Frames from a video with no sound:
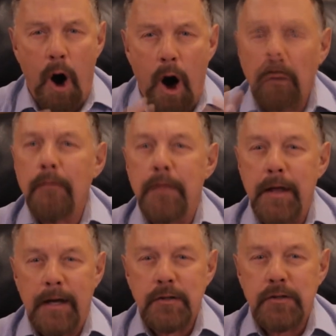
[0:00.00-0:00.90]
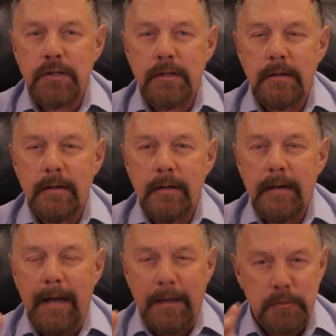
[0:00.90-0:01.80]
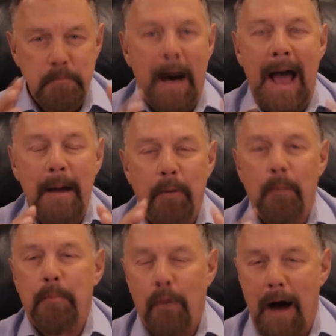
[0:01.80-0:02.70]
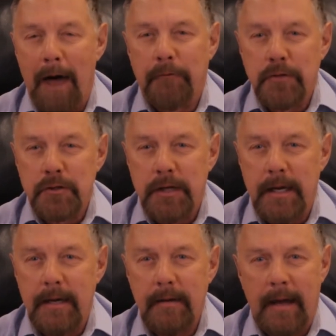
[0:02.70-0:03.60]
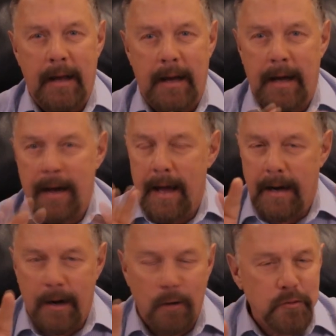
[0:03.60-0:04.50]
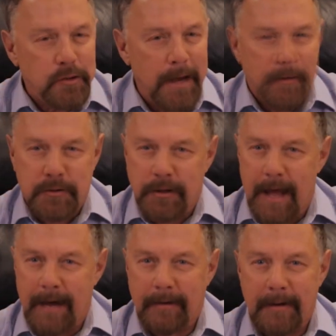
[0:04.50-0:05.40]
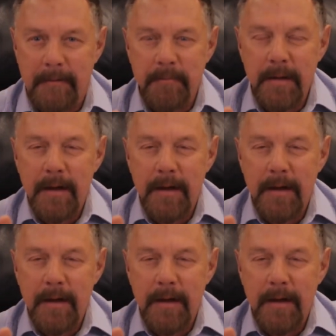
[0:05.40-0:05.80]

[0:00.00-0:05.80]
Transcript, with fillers: All of this is Bible prophecy, and, and I don't say this lightly.